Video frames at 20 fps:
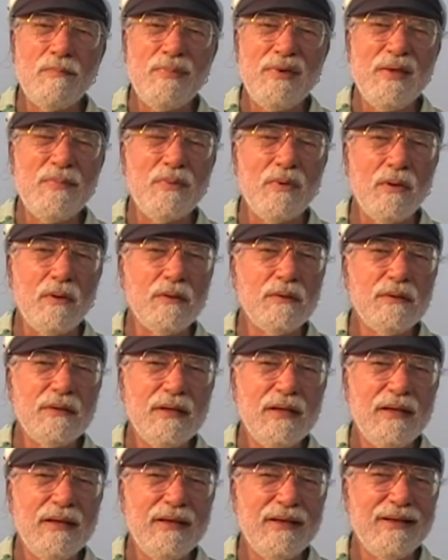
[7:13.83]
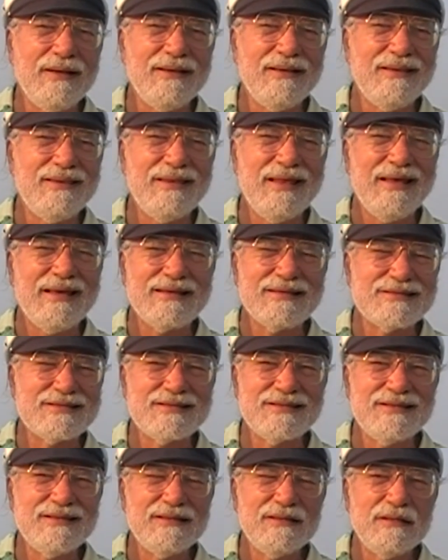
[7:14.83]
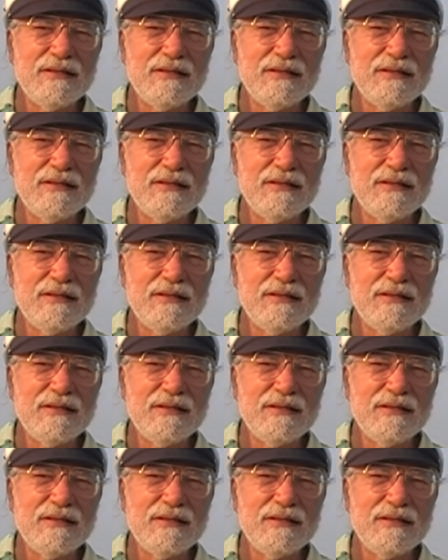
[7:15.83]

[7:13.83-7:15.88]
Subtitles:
people and things.